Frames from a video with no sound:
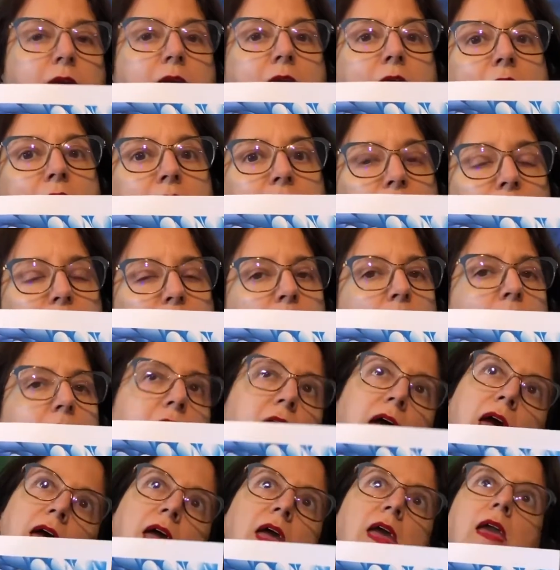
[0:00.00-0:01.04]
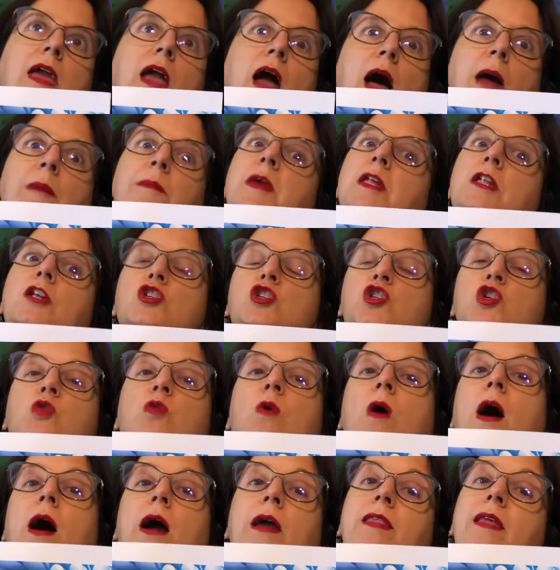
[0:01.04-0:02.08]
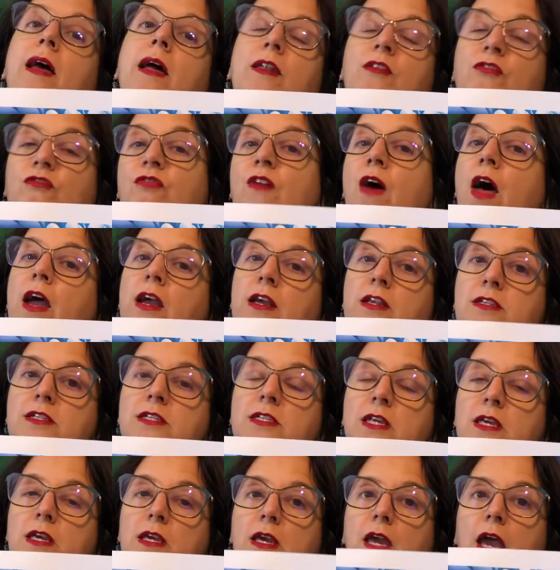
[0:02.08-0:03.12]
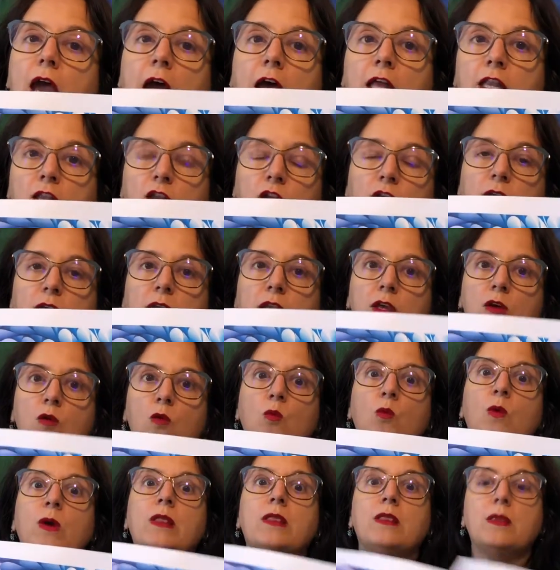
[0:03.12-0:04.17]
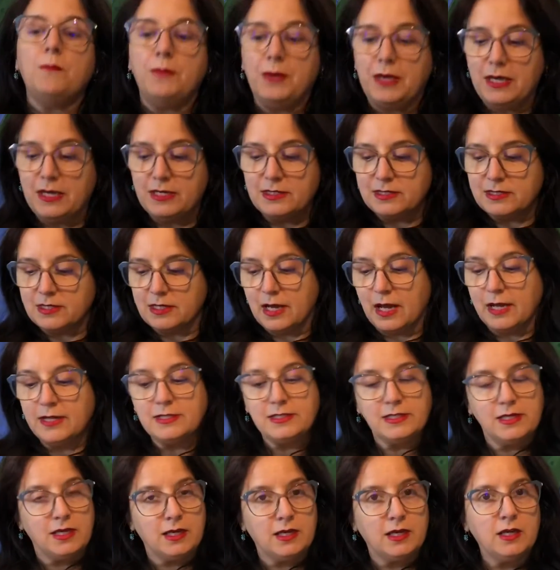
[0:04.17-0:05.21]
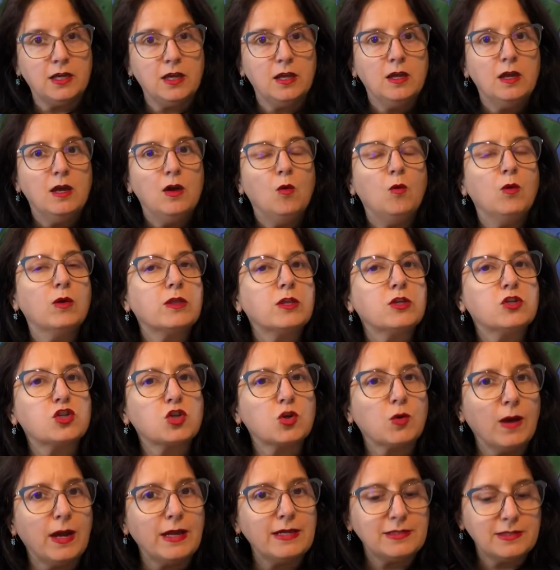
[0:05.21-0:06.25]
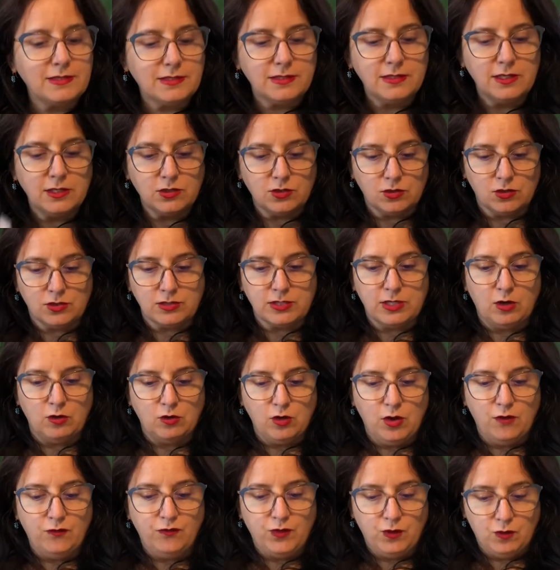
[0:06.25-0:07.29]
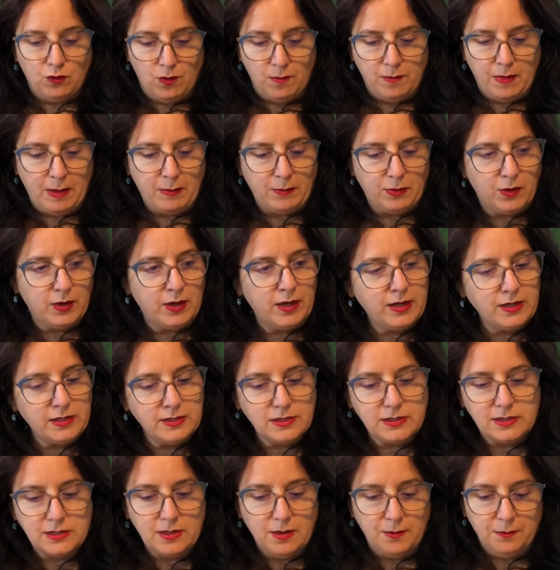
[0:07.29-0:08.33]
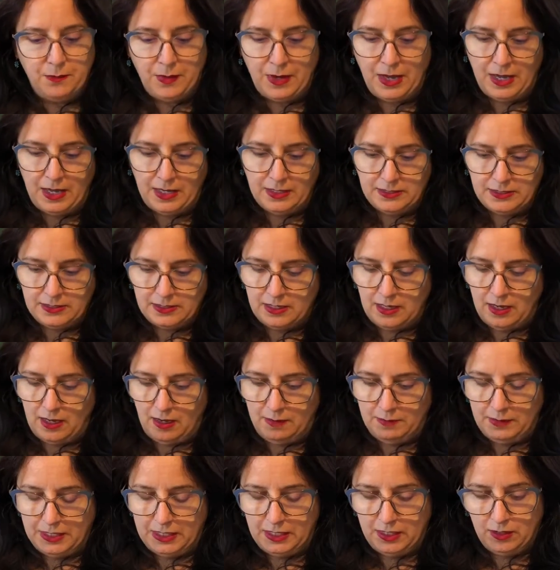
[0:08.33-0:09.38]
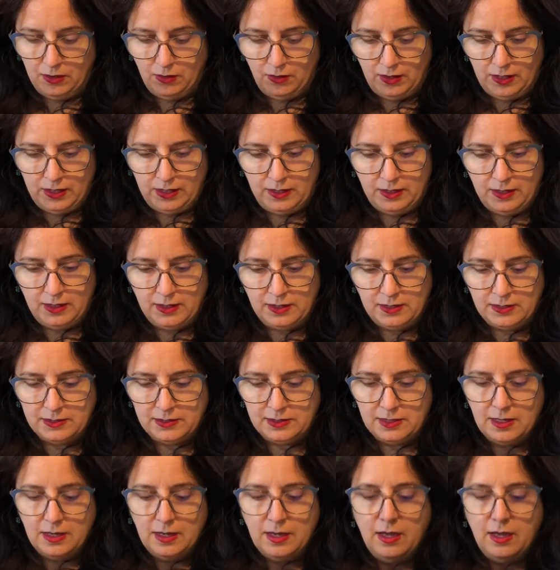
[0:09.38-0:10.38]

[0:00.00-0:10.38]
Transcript: And I thought, hey, I'm gonna try that effect and look at it with the piece that I did with the trace scissors. I don't know if you remember it, but here it is.